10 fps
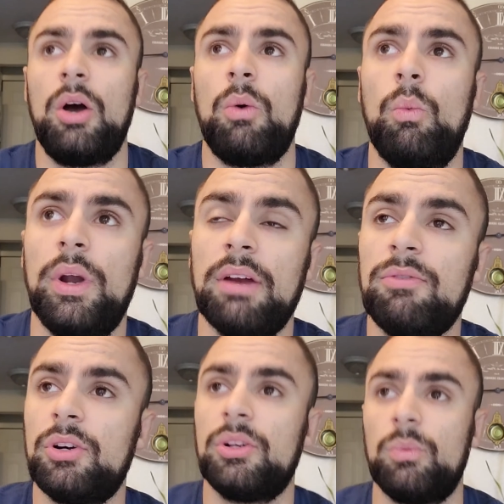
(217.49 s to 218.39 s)

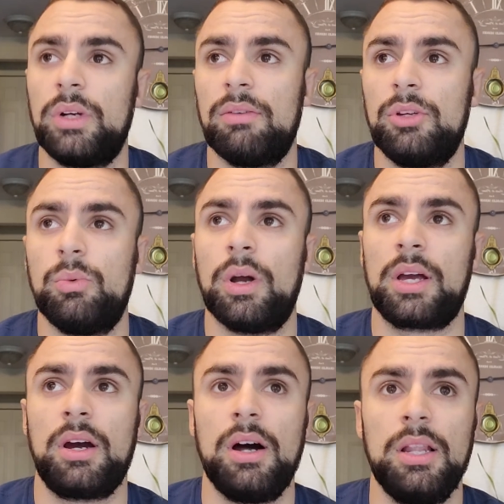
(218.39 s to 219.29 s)
whatever you want
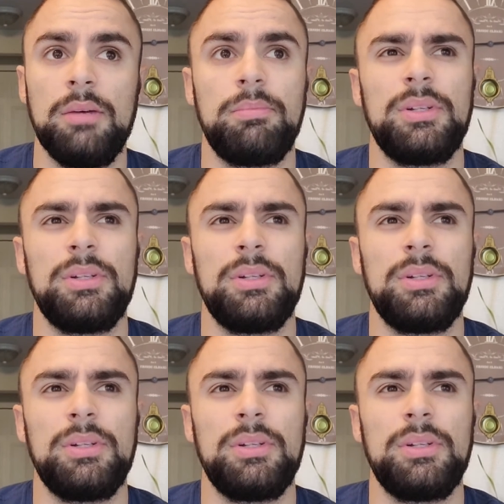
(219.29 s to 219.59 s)
to call it,